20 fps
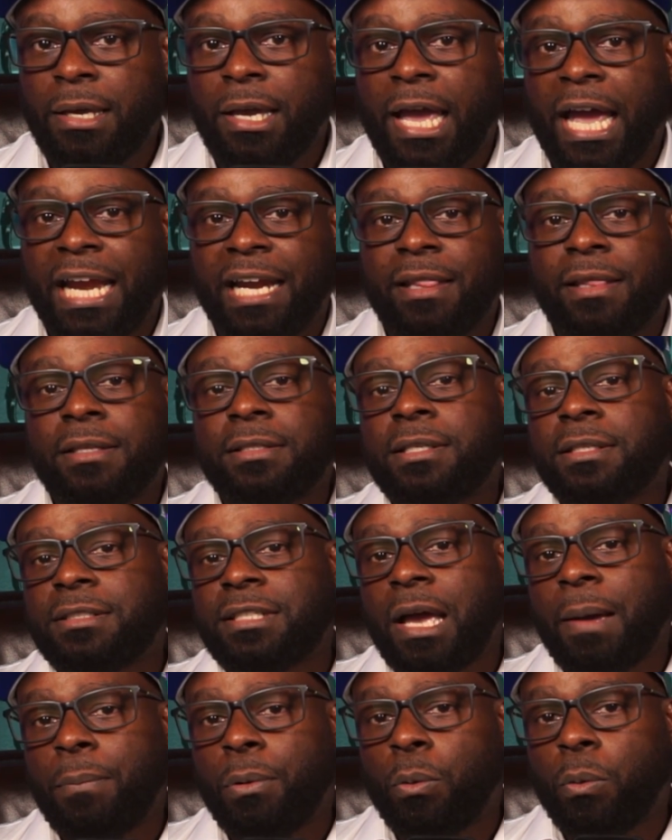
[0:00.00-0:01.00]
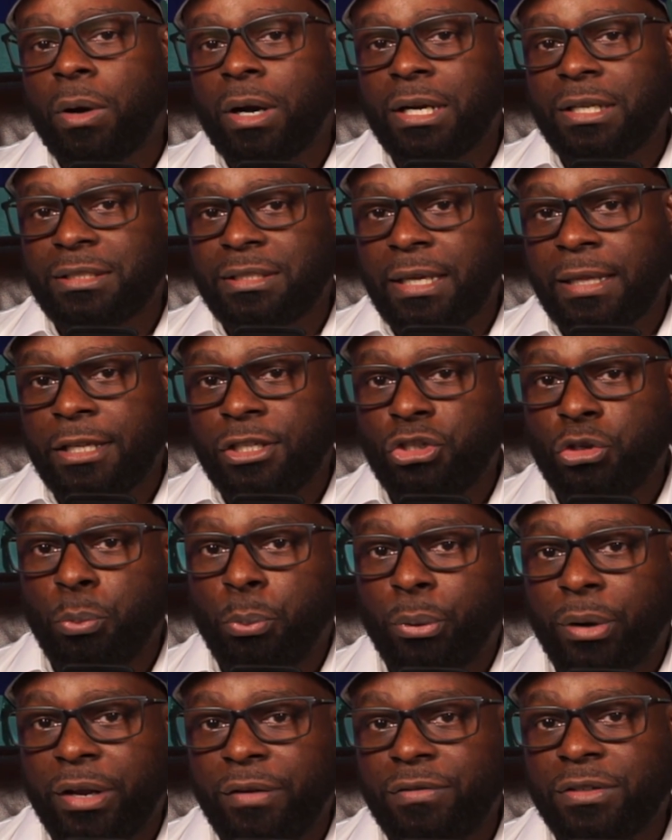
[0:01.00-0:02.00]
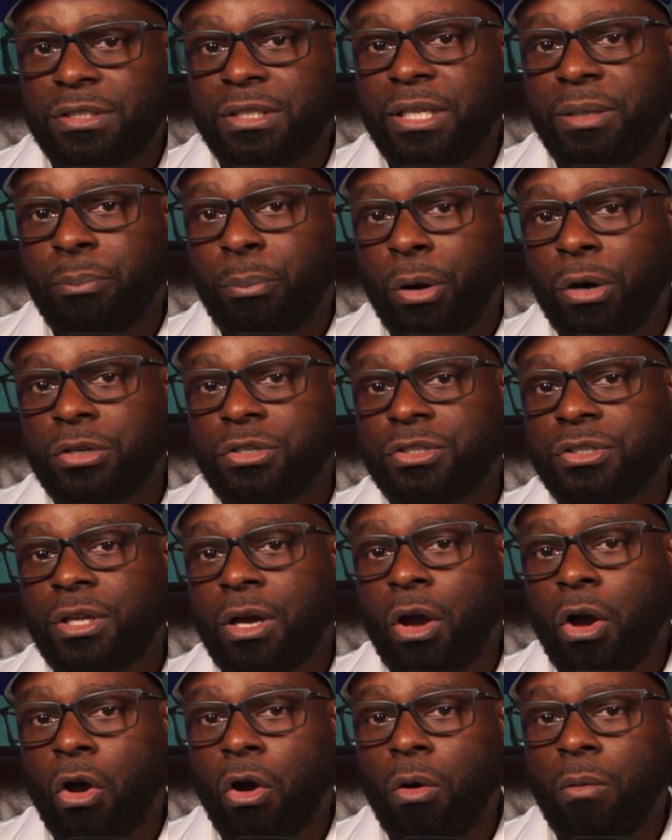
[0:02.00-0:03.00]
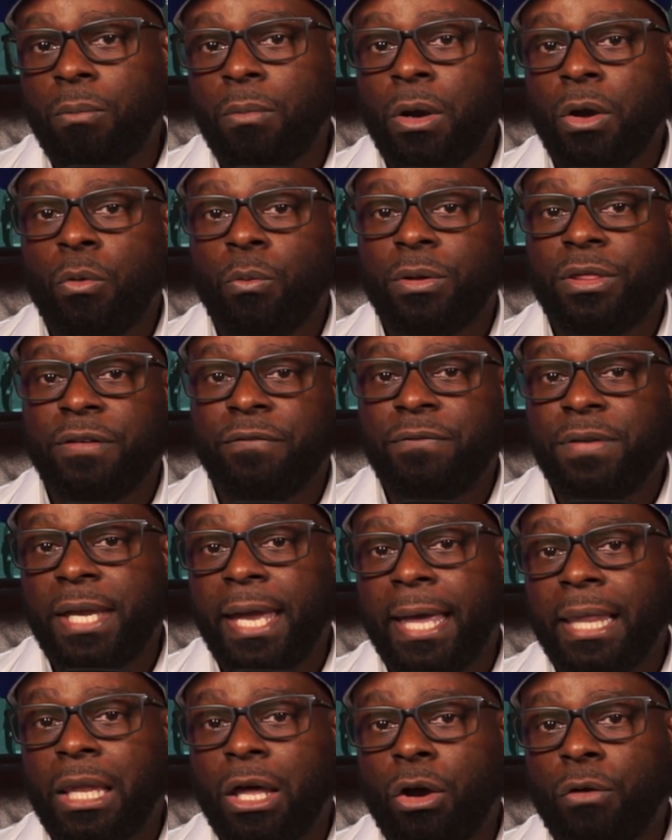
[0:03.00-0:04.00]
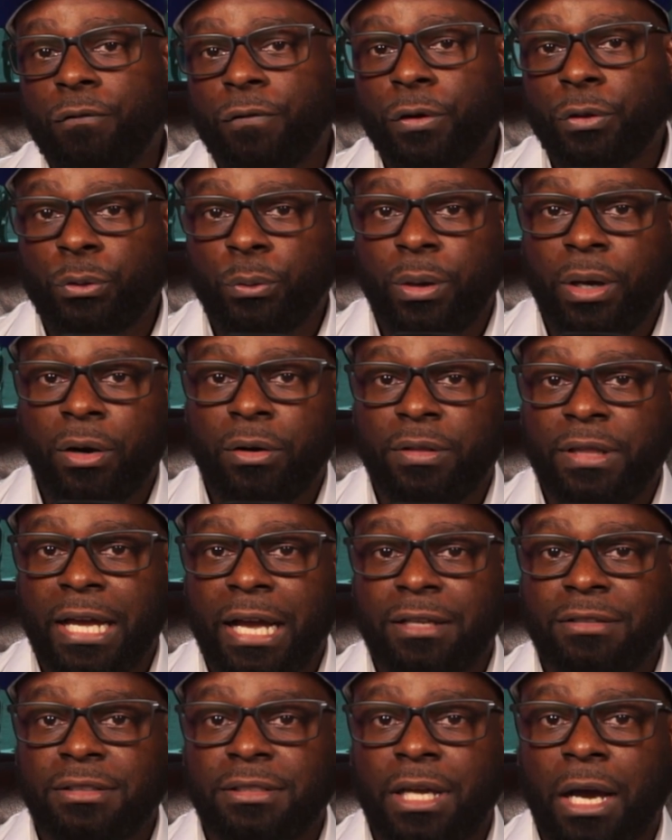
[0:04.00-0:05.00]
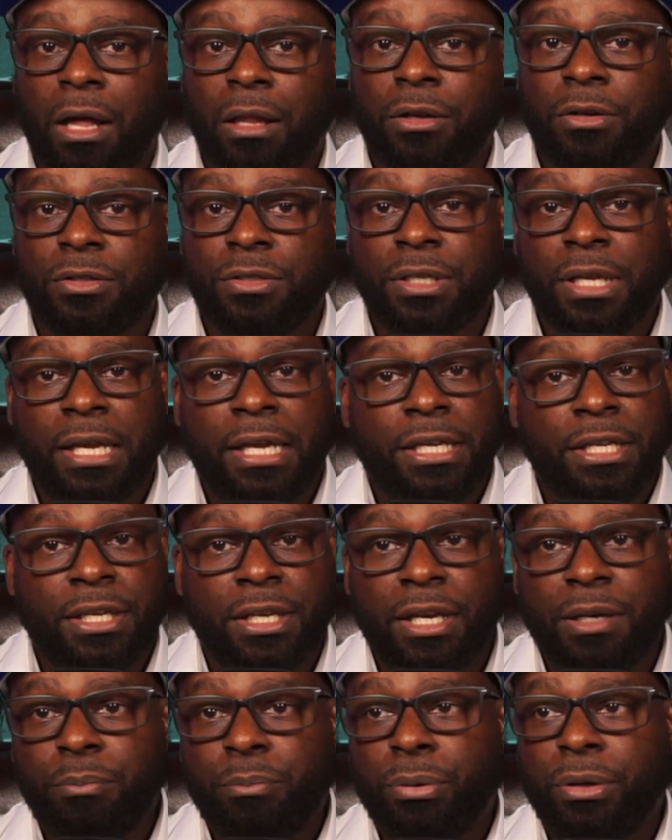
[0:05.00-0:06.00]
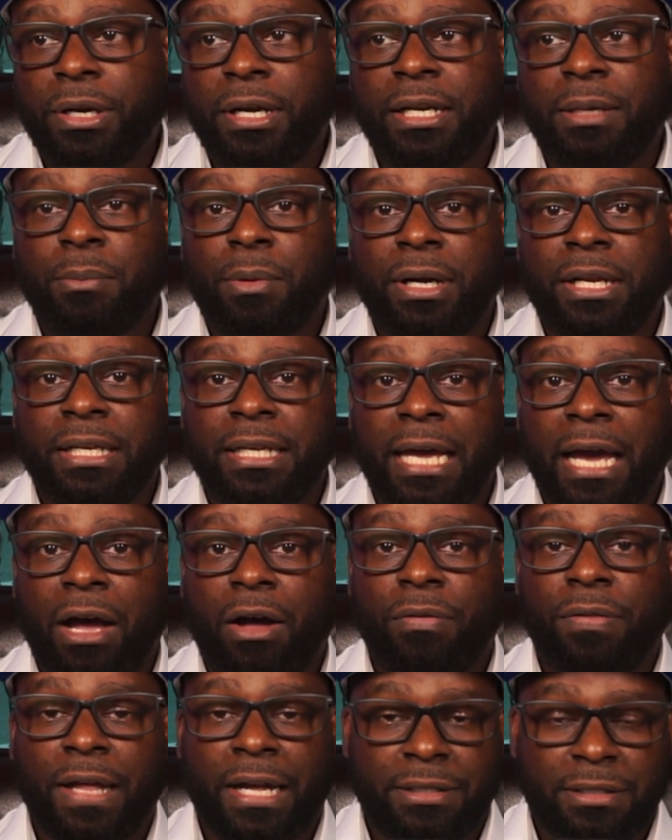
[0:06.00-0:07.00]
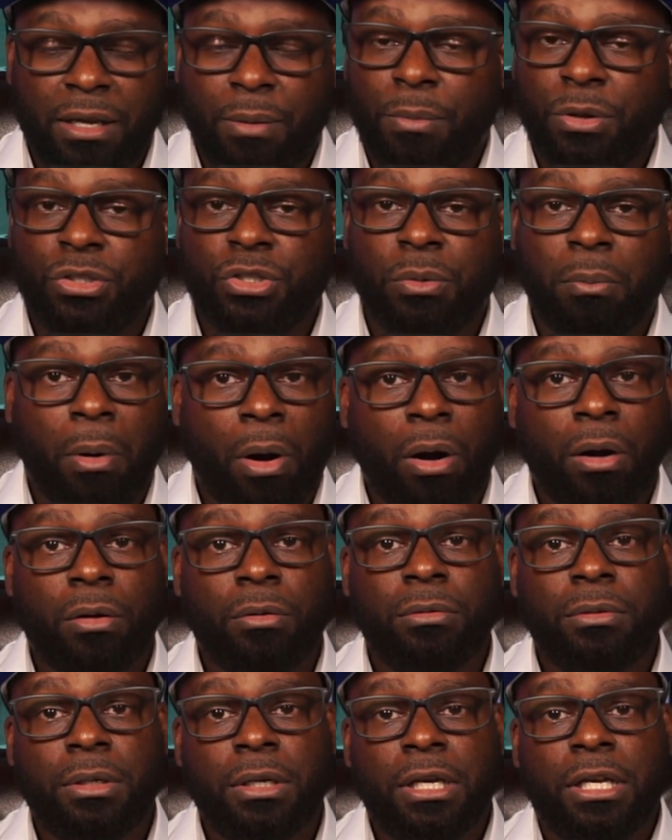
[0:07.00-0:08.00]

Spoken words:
And in this example, we're going to say that you previously purchased a home with a VA loan for $300,000. You didn't put any money down. That's how much you borrowed.